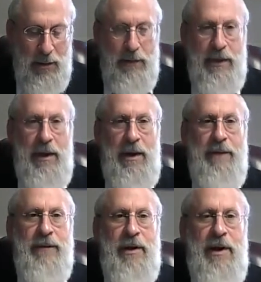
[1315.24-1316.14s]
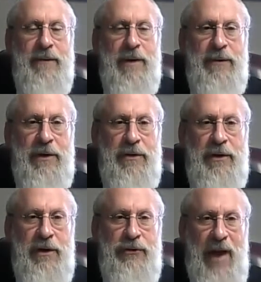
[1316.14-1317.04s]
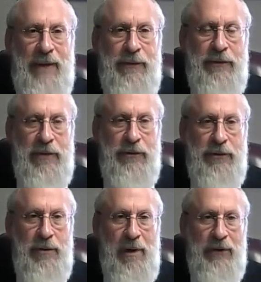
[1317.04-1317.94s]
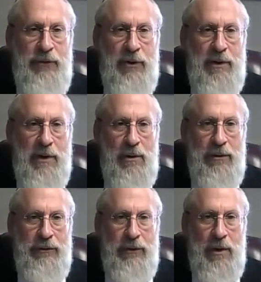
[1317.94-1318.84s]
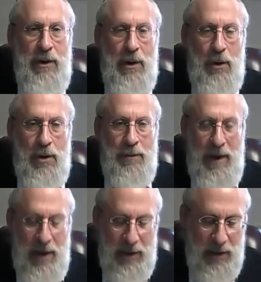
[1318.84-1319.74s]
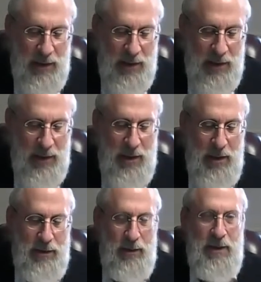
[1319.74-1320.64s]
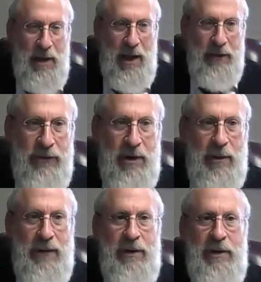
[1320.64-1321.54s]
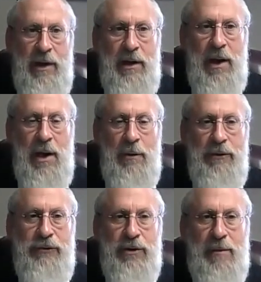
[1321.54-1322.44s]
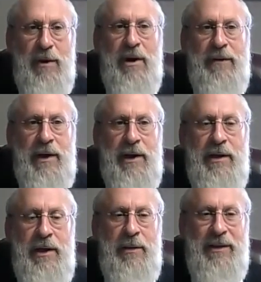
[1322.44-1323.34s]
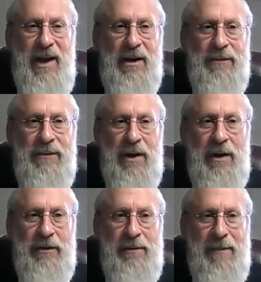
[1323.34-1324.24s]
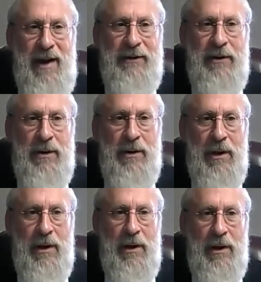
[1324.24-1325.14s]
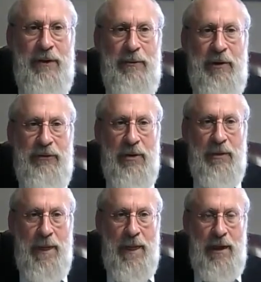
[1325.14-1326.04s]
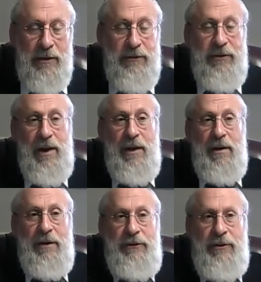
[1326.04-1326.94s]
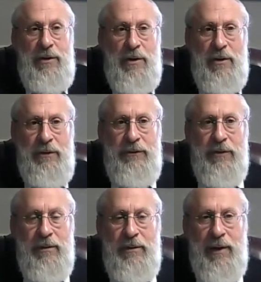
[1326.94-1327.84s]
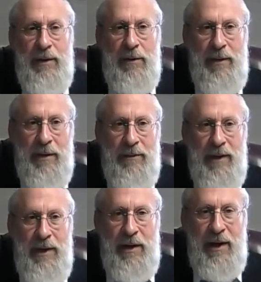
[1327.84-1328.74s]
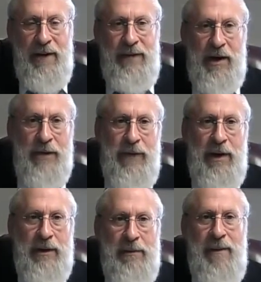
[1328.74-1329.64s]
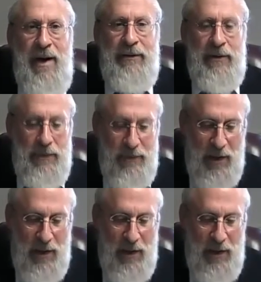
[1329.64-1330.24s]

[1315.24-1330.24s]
that even if the shtafis of the Jew, by stirring the coals or by throwing the in or whatever he did, was shelo b'chavana. He did it without kavana to be matir this bishul. He just did it. He just stirred the coals to make it a little better. He didn't have any kavana to be matir.